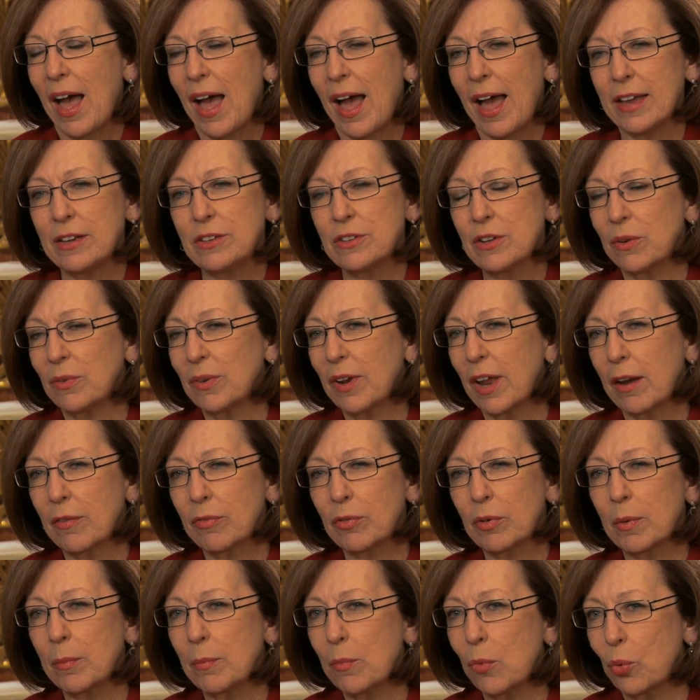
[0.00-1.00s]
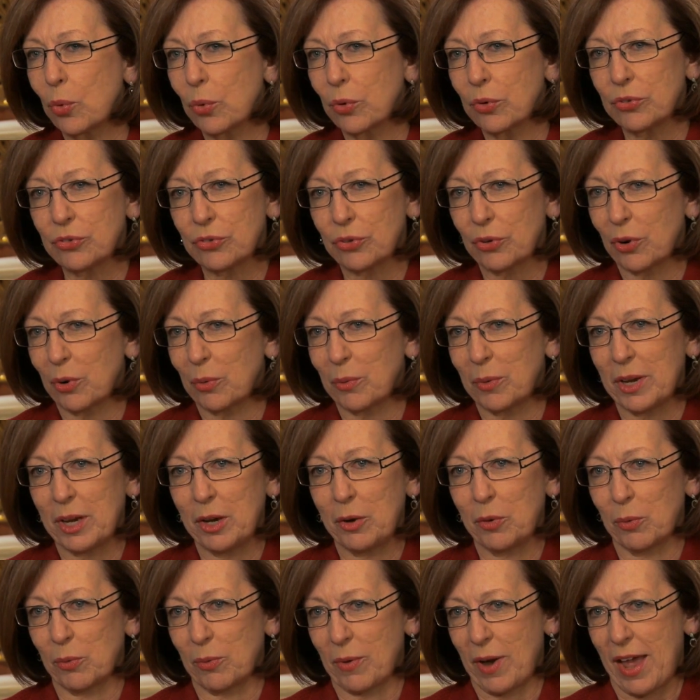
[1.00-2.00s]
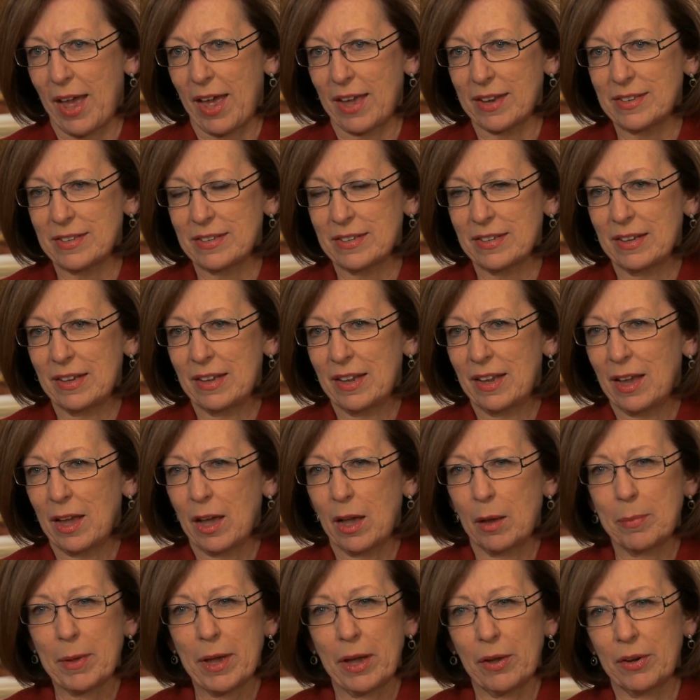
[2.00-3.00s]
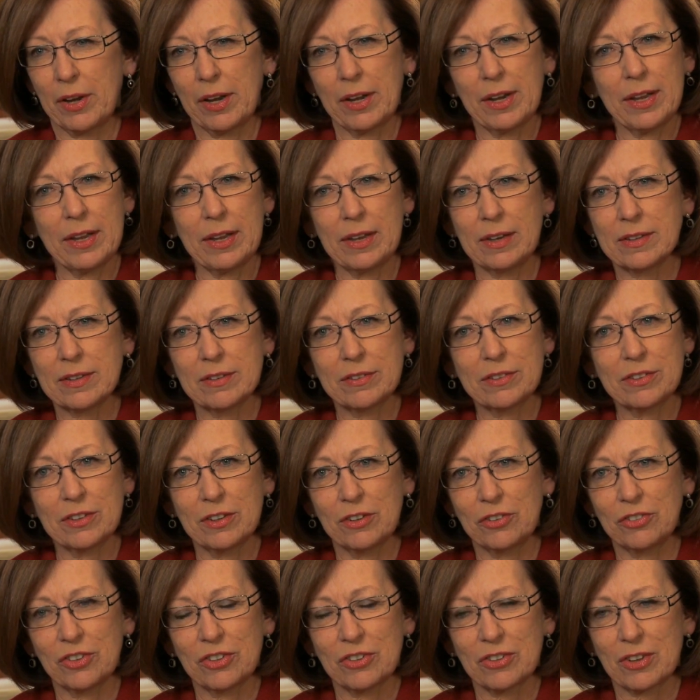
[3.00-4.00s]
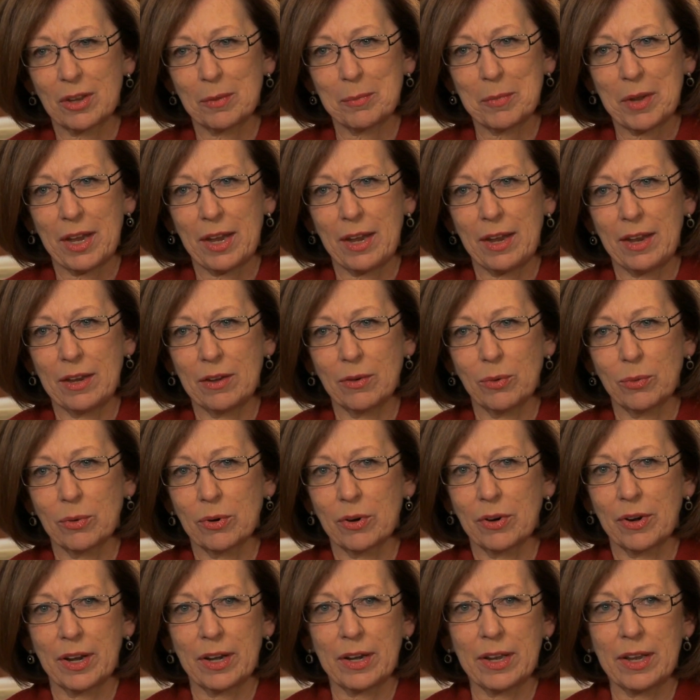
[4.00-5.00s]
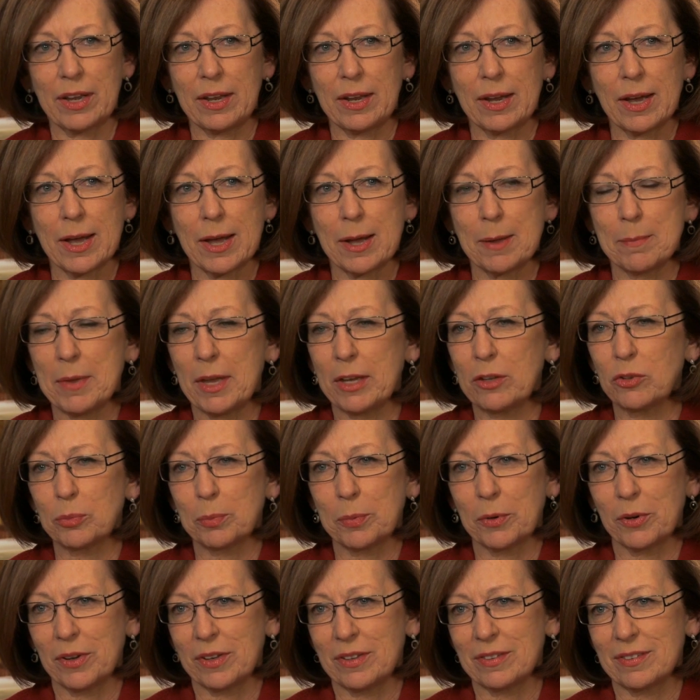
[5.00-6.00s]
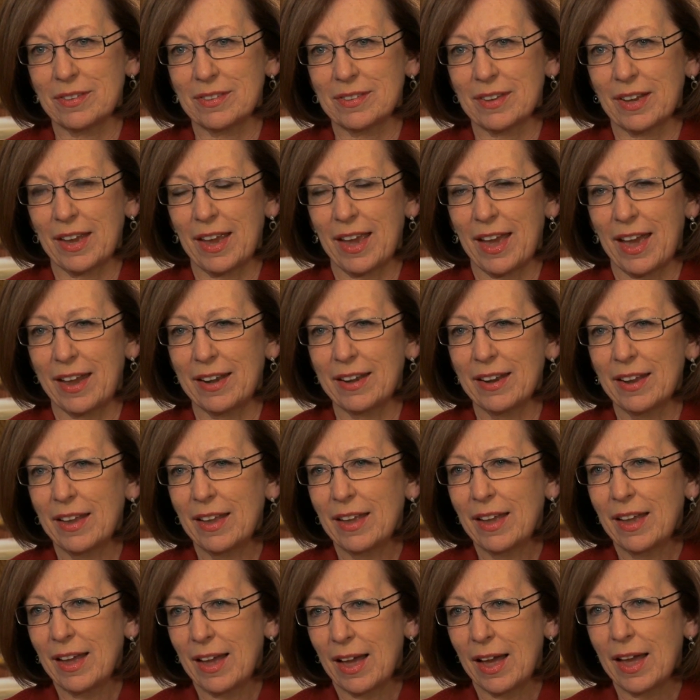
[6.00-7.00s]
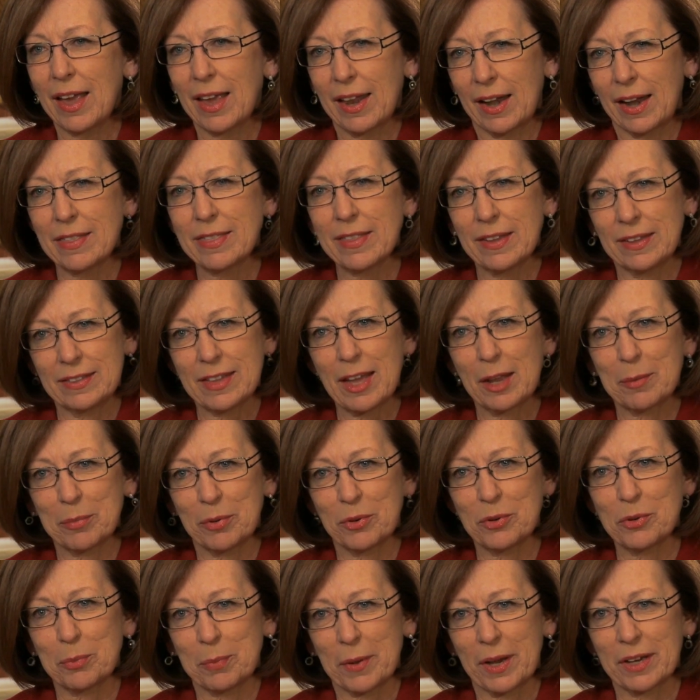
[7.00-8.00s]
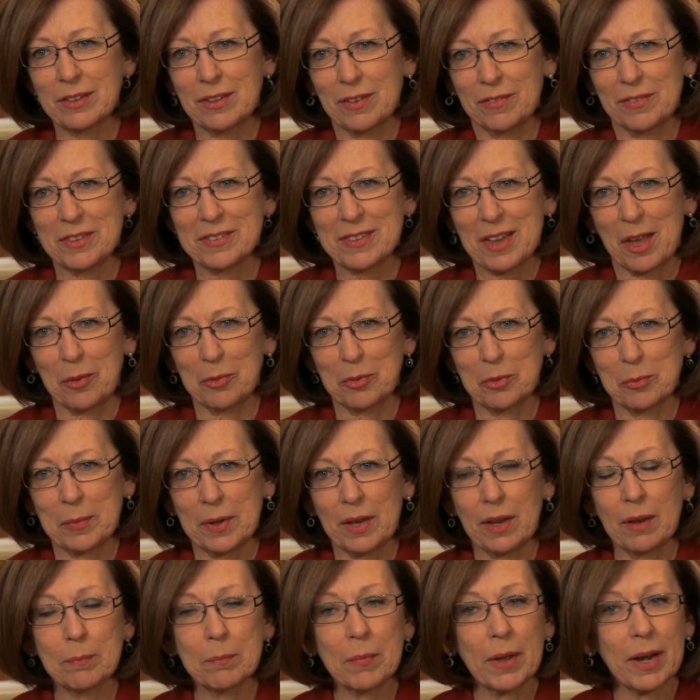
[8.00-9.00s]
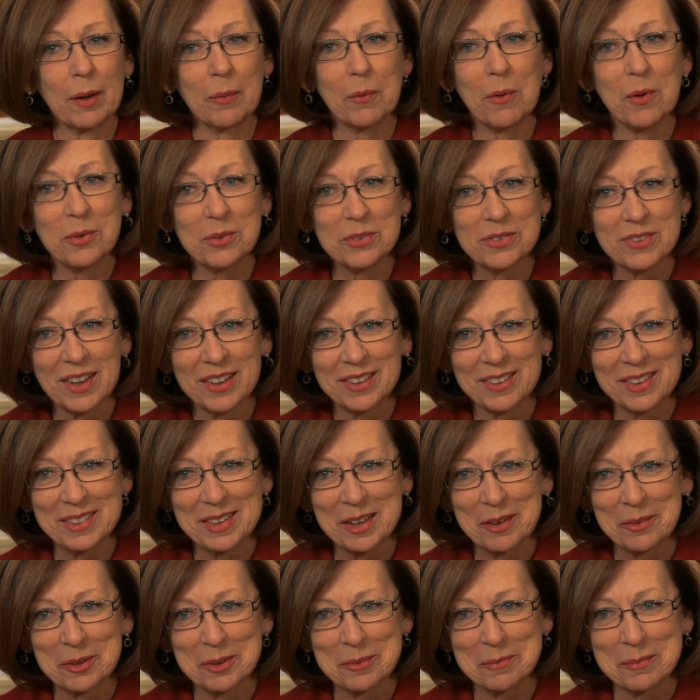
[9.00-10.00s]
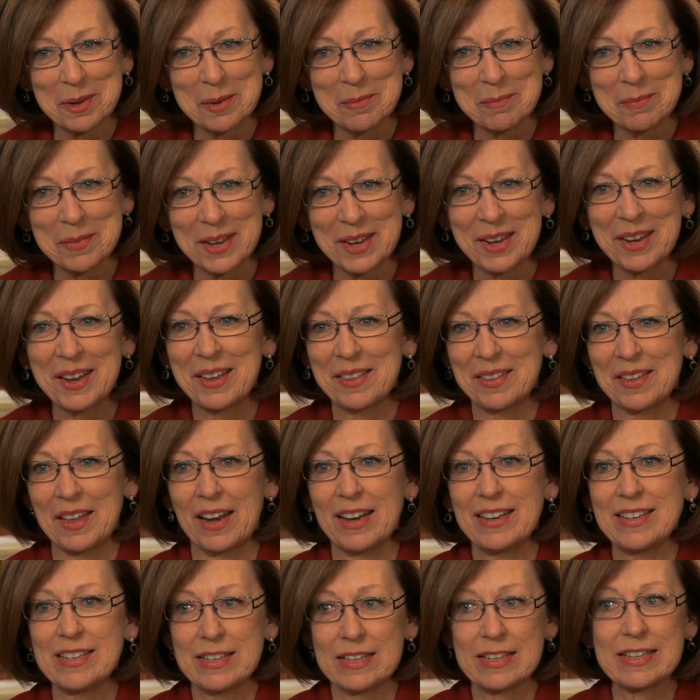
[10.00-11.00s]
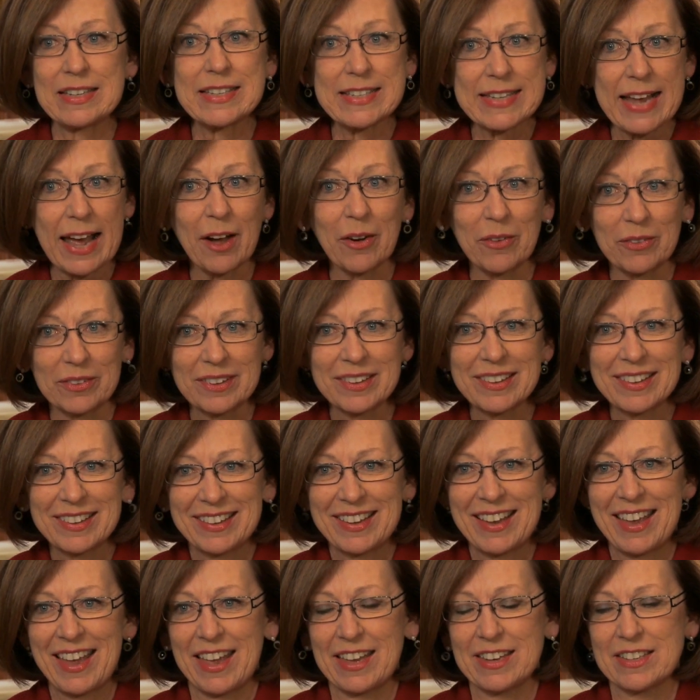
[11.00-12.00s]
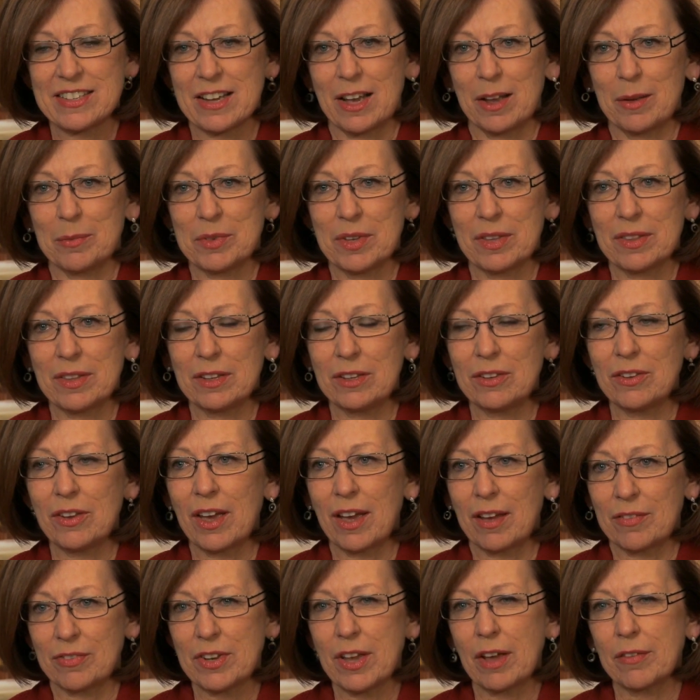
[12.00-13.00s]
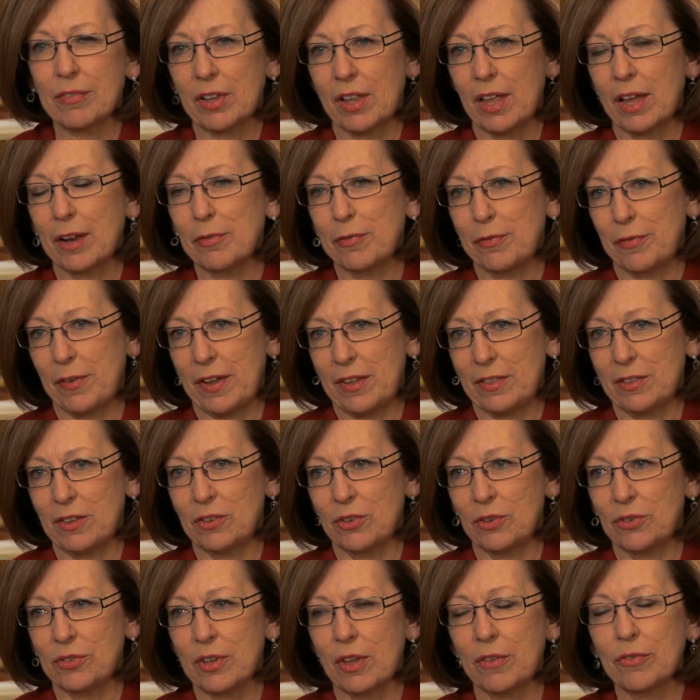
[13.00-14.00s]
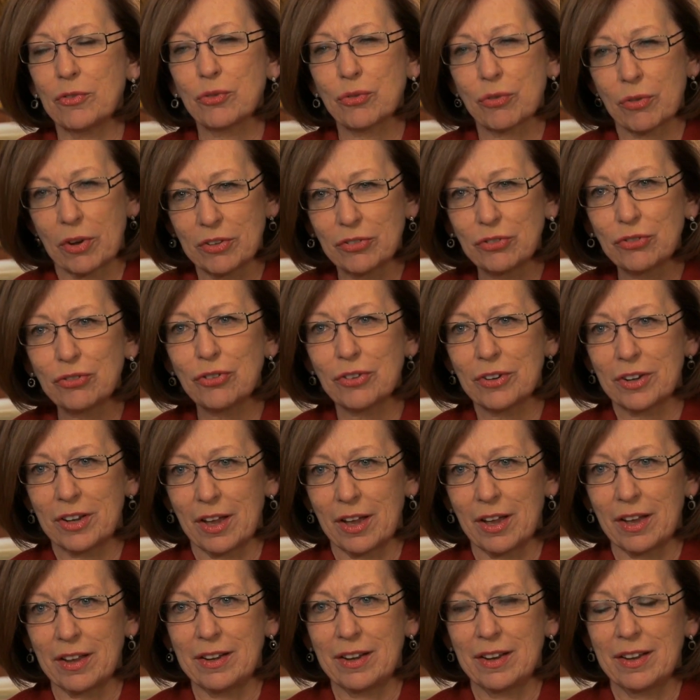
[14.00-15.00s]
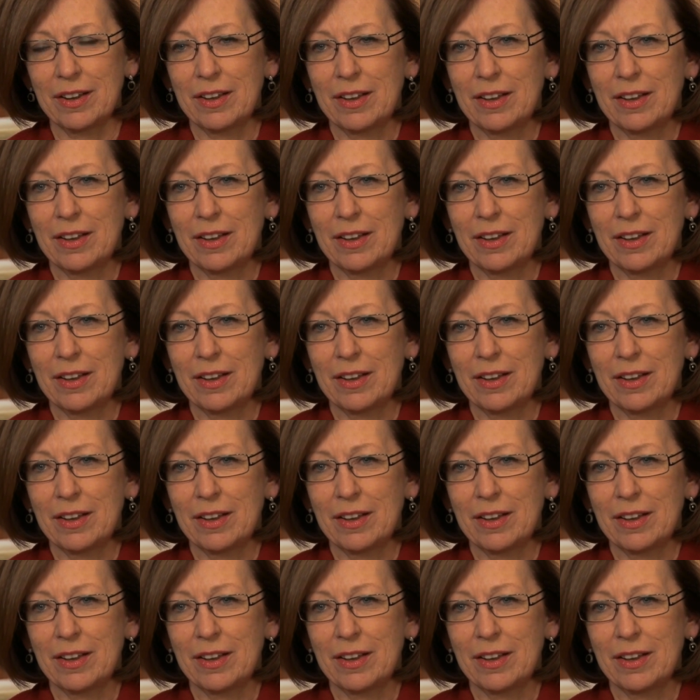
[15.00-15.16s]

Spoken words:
I don't have remorse or regret about any decisions I made or any experiences I had. And I think that perspective has helped me. But I won't say that they weren't bumpy and that I didn't doubt at times. I think you have to have a lot of faith in yourself, trust your gut,